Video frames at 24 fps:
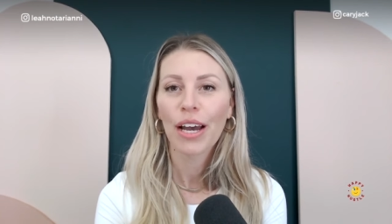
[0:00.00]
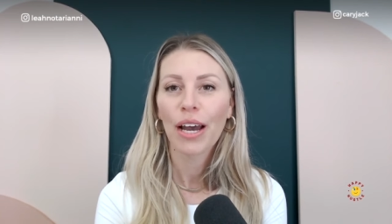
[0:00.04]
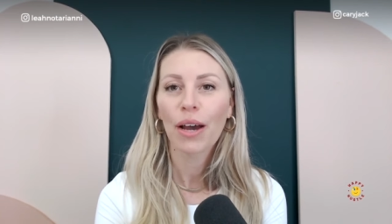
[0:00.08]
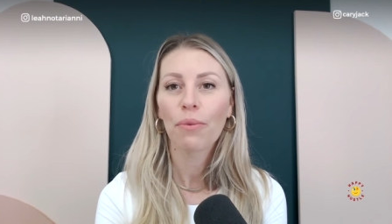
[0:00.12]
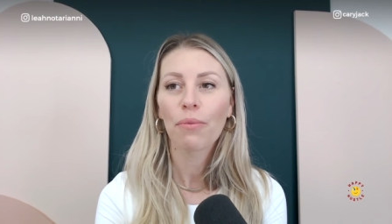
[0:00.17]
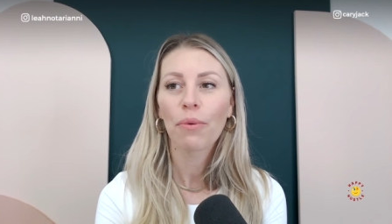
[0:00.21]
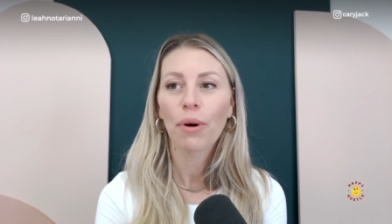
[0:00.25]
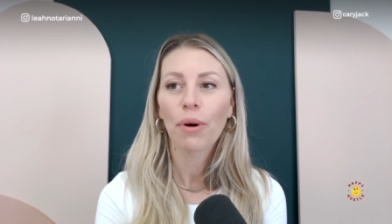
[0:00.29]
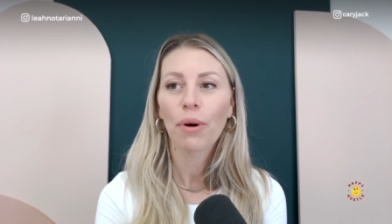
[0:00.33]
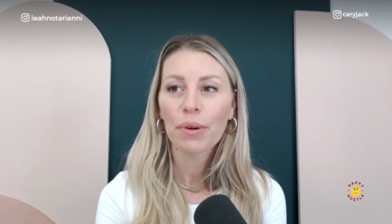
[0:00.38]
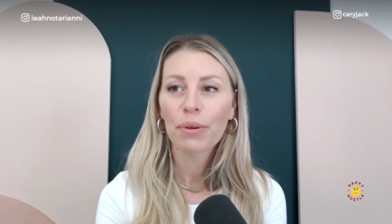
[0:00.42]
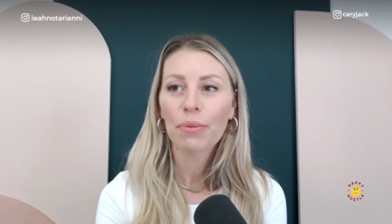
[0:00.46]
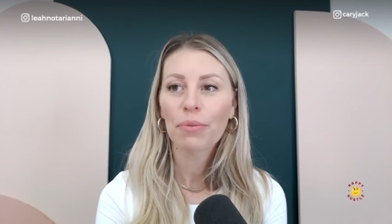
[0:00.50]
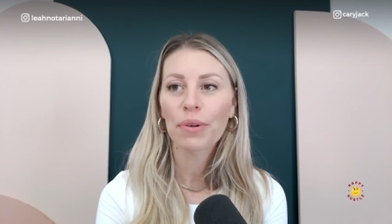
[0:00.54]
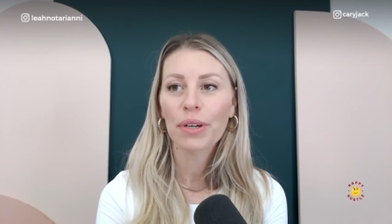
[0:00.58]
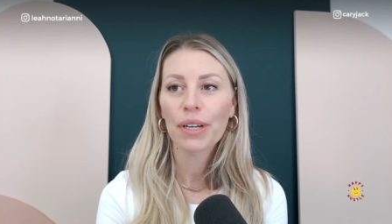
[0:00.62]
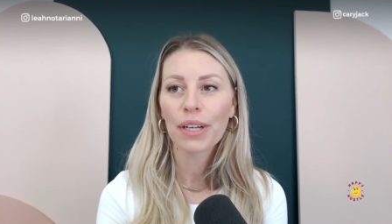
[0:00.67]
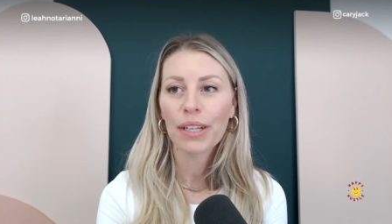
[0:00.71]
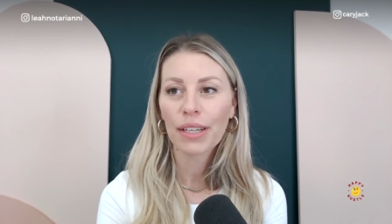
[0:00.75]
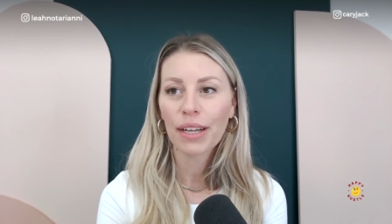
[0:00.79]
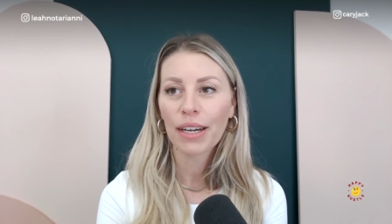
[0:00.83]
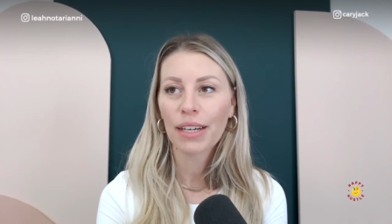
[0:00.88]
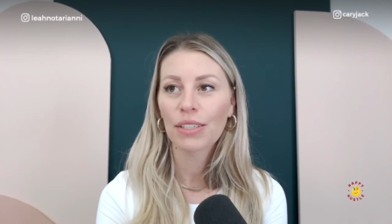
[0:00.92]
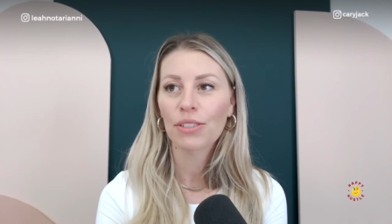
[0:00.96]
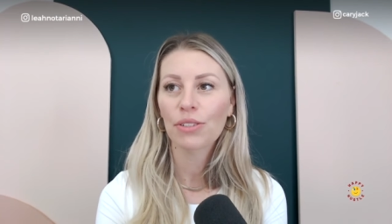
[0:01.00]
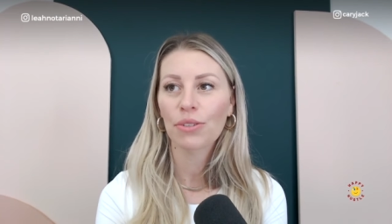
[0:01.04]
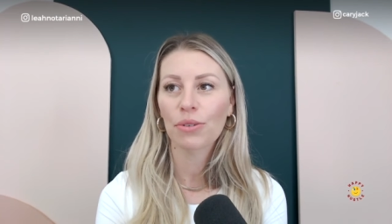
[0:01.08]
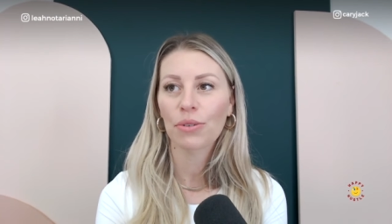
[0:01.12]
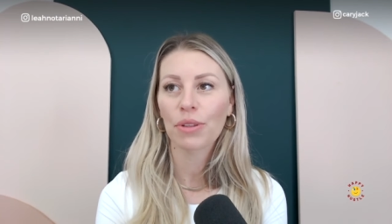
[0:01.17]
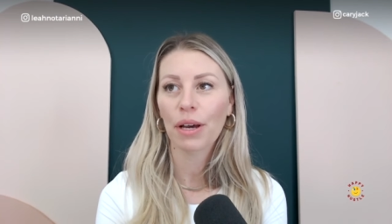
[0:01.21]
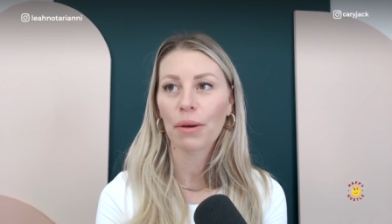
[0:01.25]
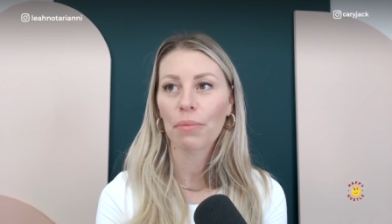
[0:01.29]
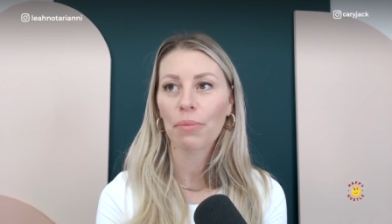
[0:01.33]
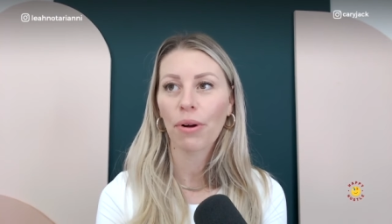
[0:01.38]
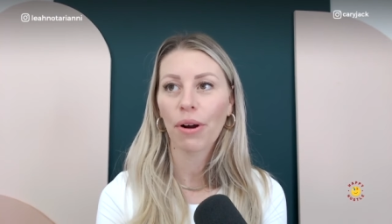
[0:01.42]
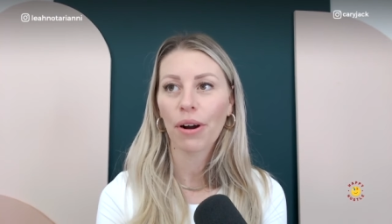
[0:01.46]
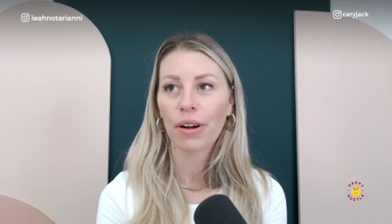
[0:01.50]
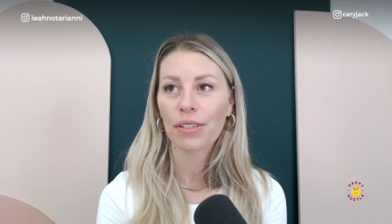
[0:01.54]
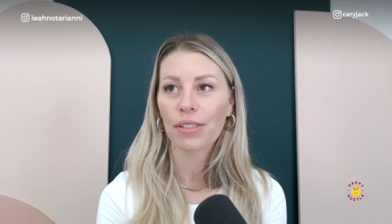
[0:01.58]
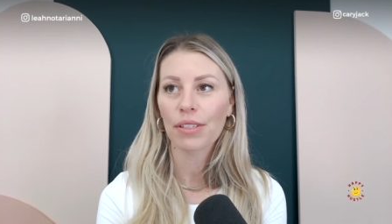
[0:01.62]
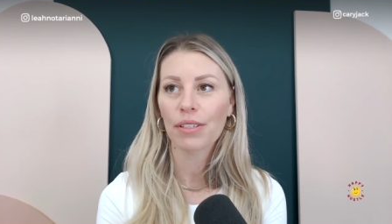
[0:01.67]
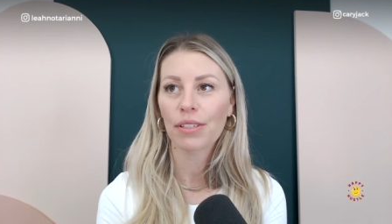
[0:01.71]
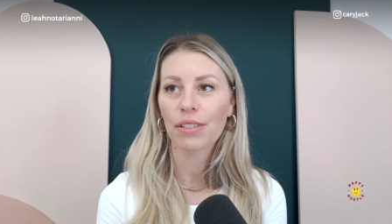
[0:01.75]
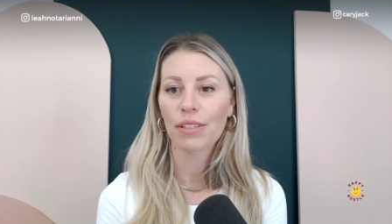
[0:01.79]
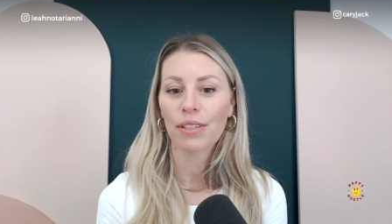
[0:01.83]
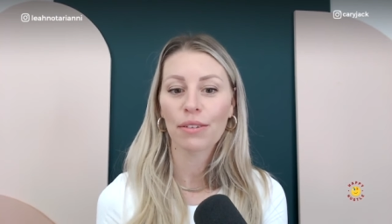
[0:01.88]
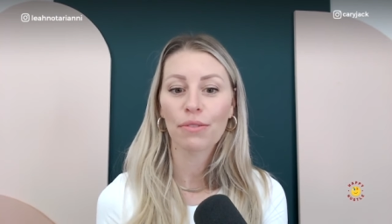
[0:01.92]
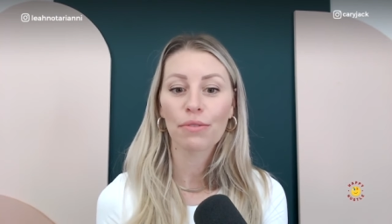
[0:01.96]
And what we realized through that
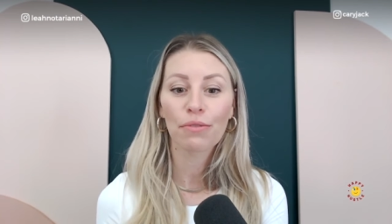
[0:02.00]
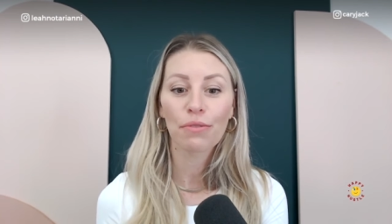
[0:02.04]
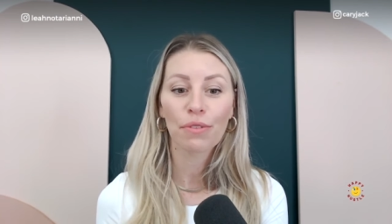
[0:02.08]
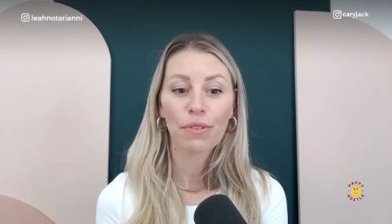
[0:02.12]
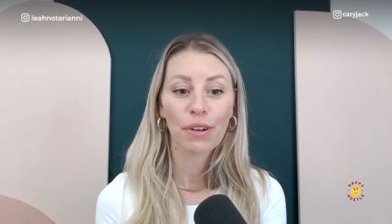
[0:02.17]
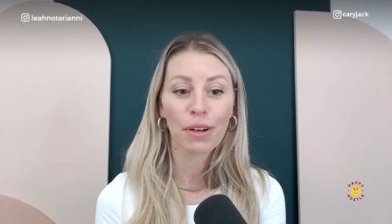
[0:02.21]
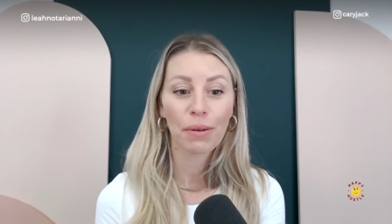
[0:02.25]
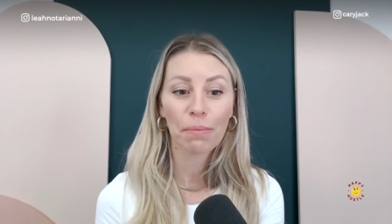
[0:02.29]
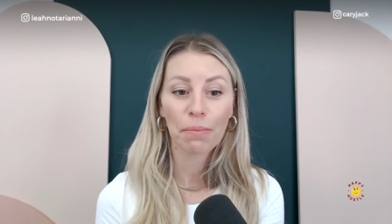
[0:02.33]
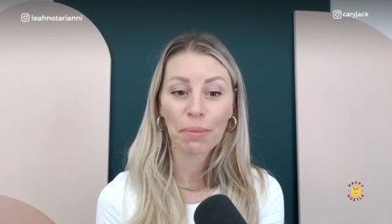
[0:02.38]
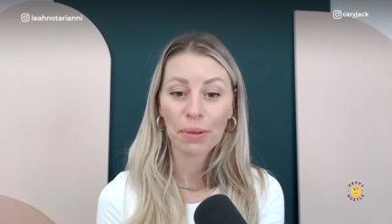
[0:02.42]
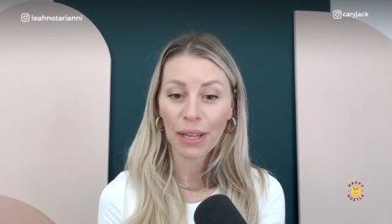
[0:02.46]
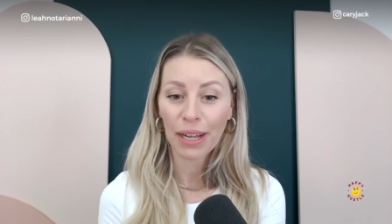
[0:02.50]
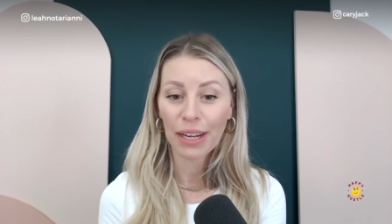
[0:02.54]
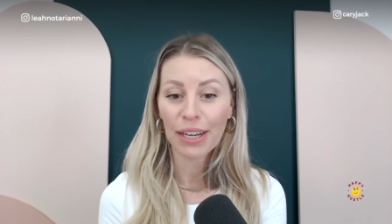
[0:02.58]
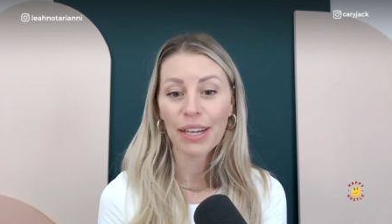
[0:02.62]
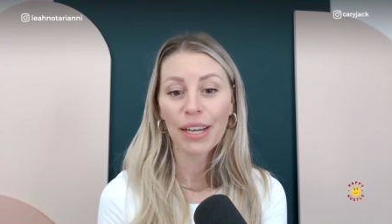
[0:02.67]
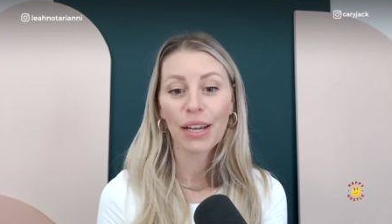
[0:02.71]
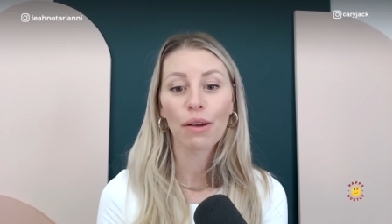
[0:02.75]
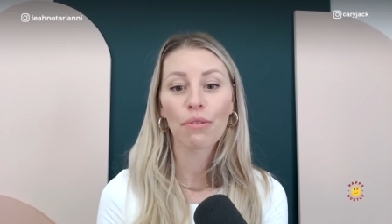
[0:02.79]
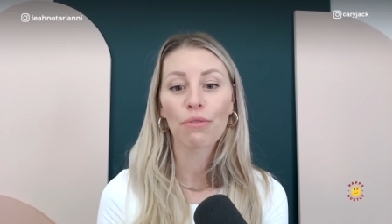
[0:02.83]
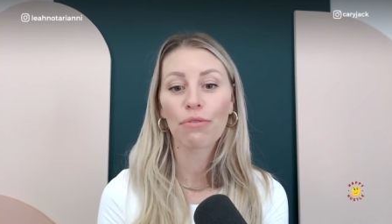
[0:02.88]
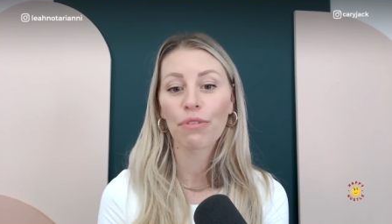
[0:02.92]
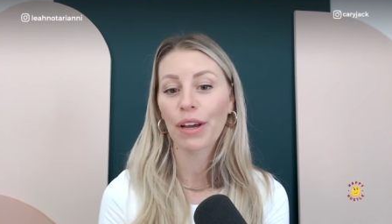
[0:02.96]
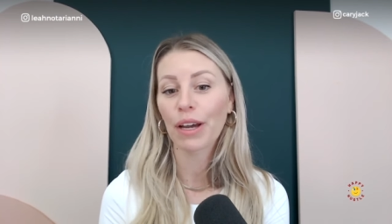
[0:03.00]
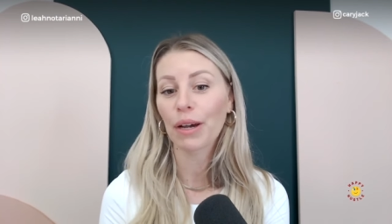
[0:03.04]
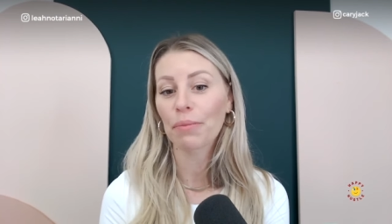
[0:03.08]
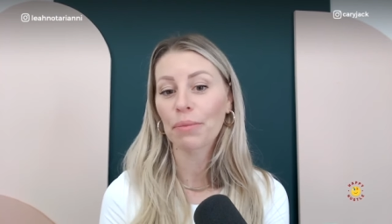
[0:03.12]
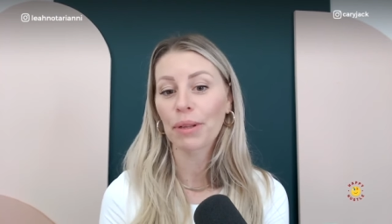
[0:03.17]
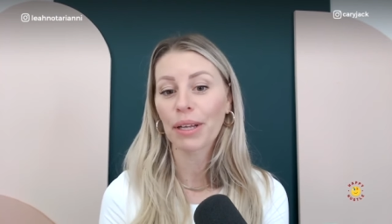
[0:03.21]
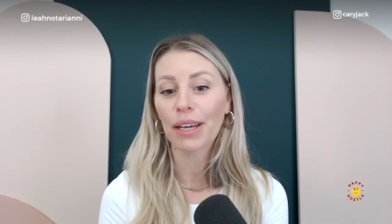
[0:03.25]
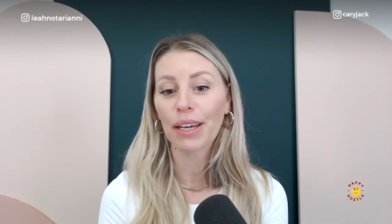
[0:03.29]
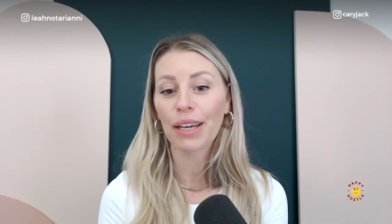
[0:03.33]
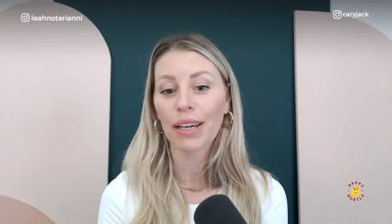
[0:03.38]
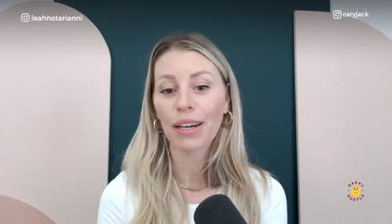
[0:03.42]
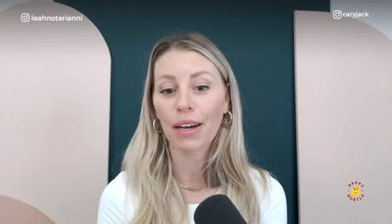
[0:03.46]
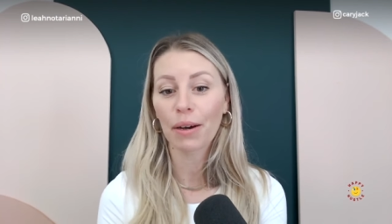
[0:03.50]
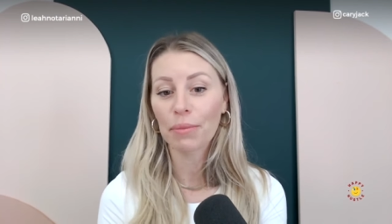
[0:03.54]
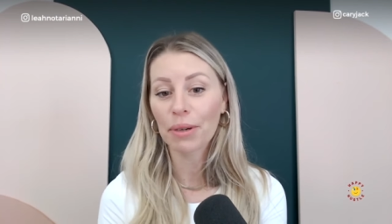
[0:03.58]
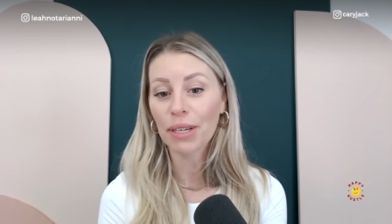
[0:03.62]
process of blending a family,